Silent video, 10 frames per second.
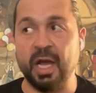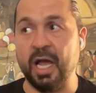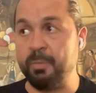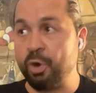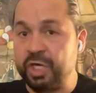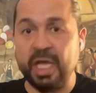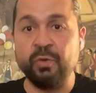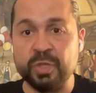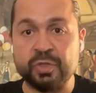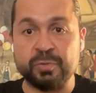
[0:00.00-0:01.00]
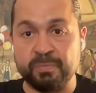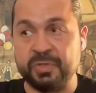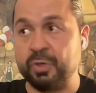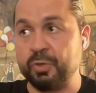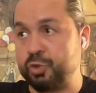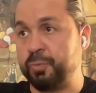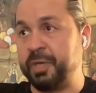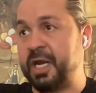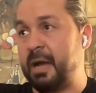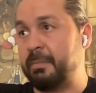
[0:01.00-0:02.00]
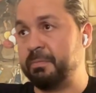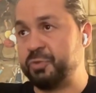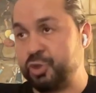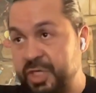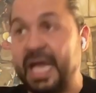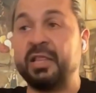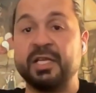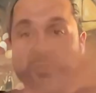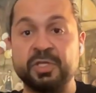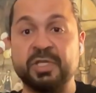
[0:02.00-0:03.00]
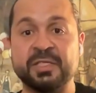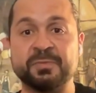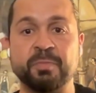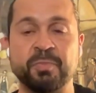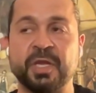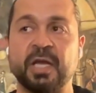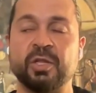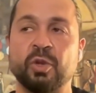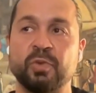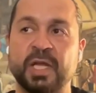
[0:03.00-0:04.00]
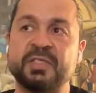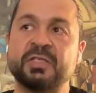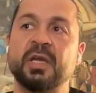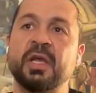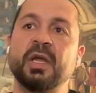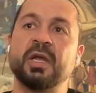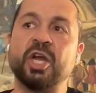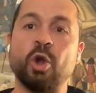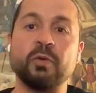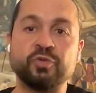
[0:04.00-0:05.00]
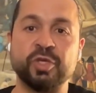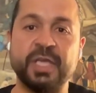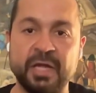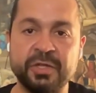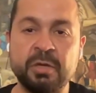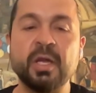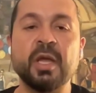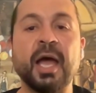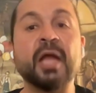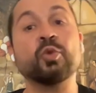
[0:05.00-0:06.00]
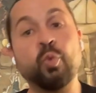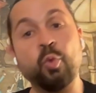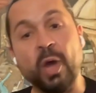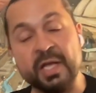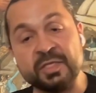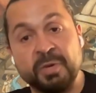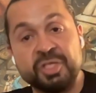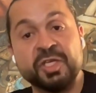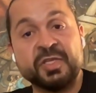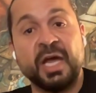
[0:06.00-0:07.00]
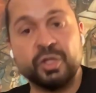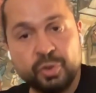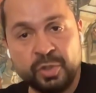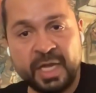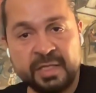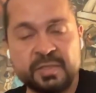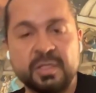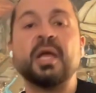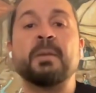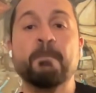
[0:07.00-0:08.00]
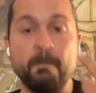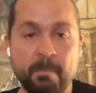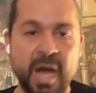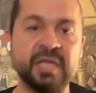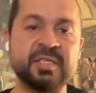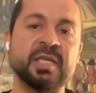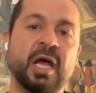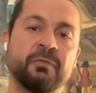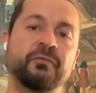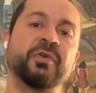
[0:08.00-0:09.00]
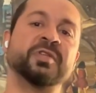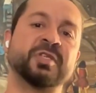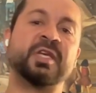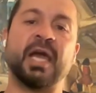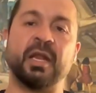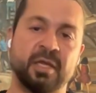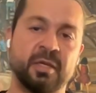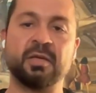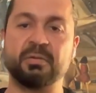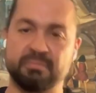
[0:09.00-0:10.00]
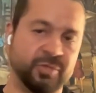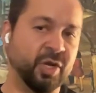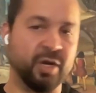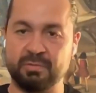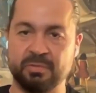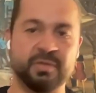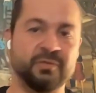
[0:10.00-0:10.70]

I am okay with to become together. Let's grow together. And as much as I do that, myself is getting, you know,